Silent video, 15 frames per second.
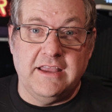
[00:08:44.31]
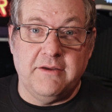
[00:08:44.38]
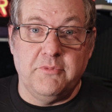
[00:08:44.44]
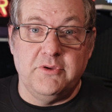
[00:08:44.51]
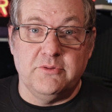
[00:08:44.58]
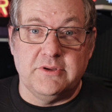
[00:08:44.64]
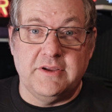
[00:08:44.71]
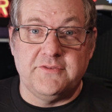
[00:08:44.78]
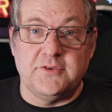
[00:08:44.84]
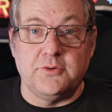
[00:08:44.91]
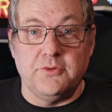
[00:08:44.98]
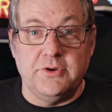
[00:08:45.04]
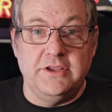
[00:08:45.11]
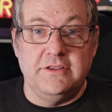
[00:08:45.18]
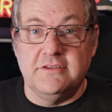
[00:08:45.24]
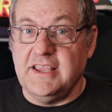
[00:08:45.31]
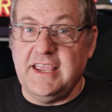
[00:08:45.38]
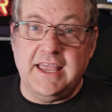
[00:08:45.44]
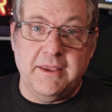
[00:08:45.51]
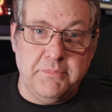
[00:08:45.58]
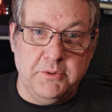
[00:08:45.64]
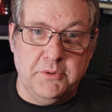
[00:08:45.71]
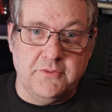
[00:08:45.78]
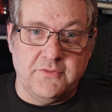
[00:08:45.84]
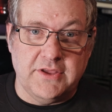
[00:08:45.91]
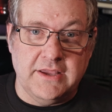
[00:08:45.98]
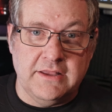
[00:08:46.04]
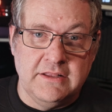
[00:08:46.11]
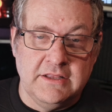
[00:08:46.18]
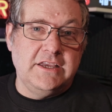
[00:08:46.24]
and we all have to agree that they're happy with
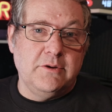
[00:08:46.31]
that.